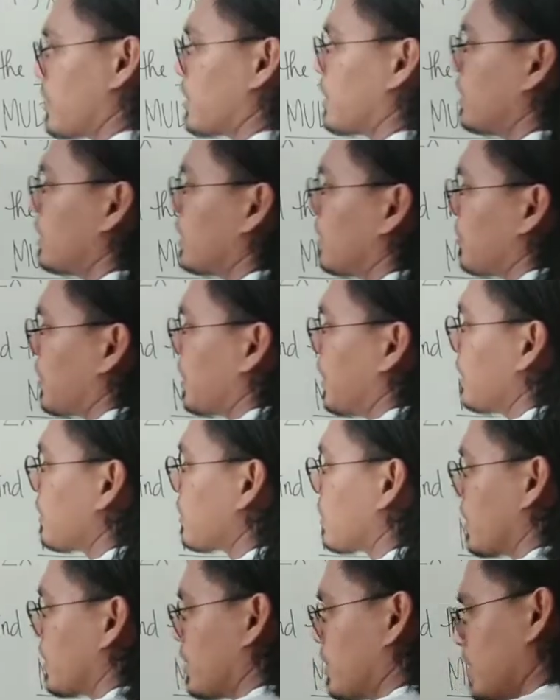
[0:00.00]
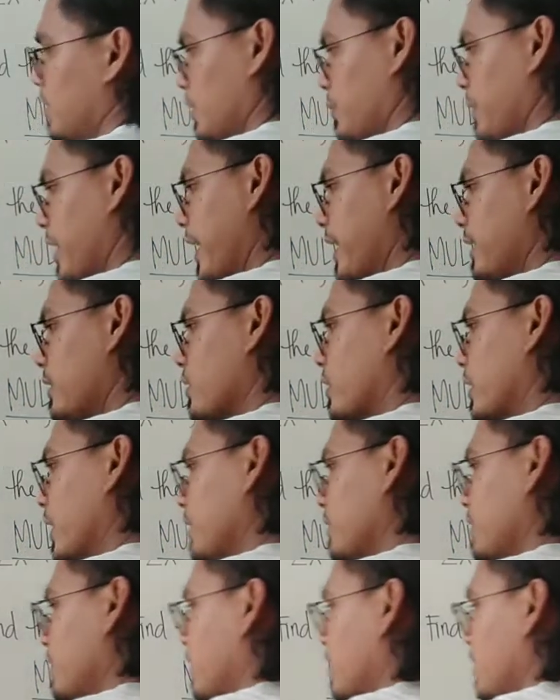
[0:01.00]
your denominator your numerator
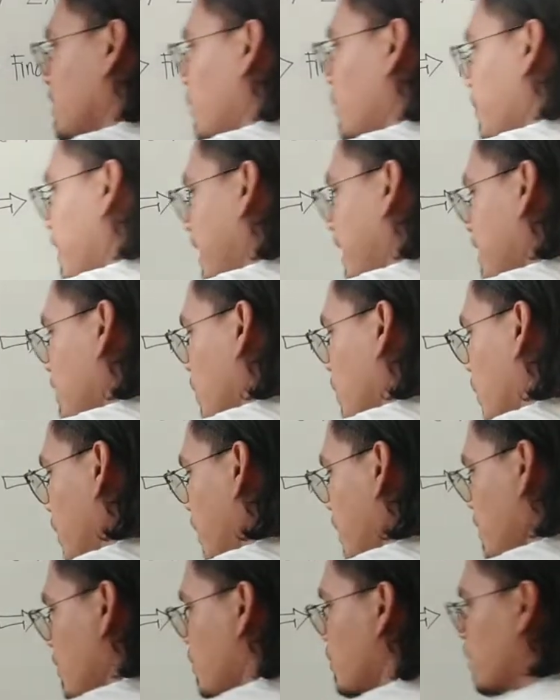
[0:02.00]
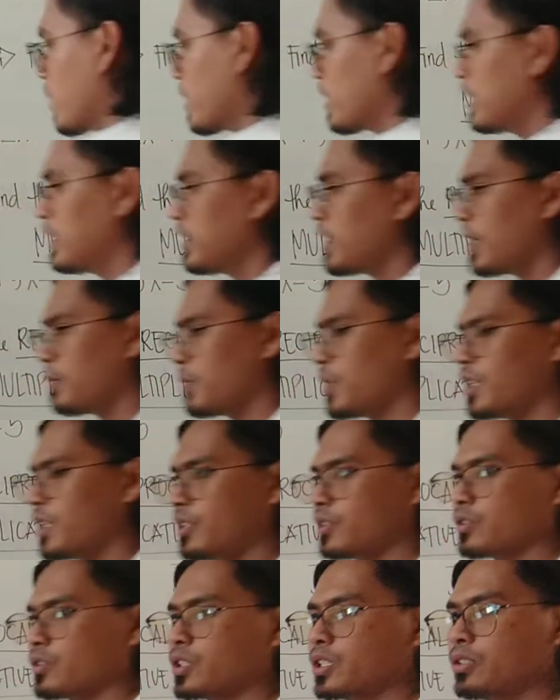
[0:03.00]
and your numerator as your
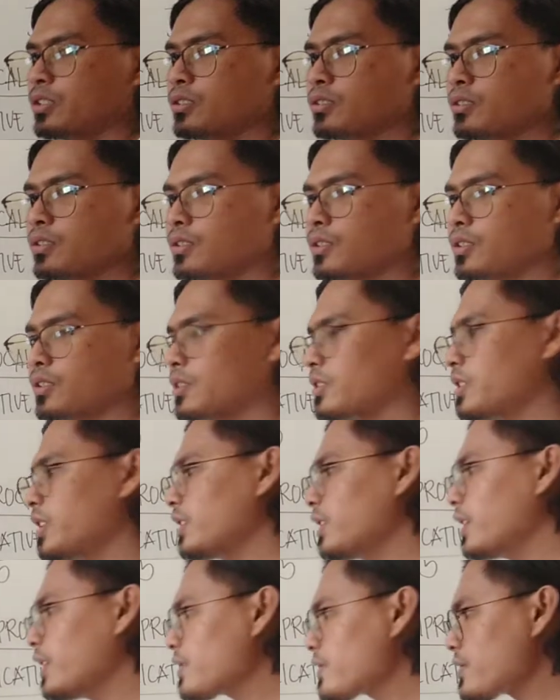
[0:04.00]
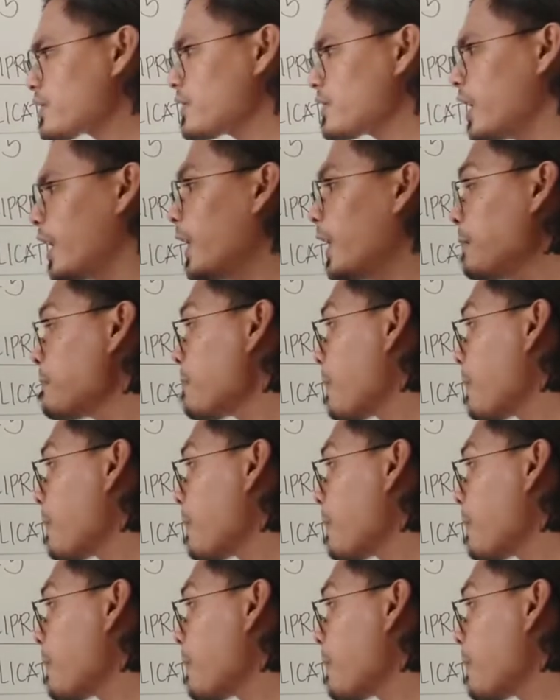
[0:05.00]
denominator. So that is the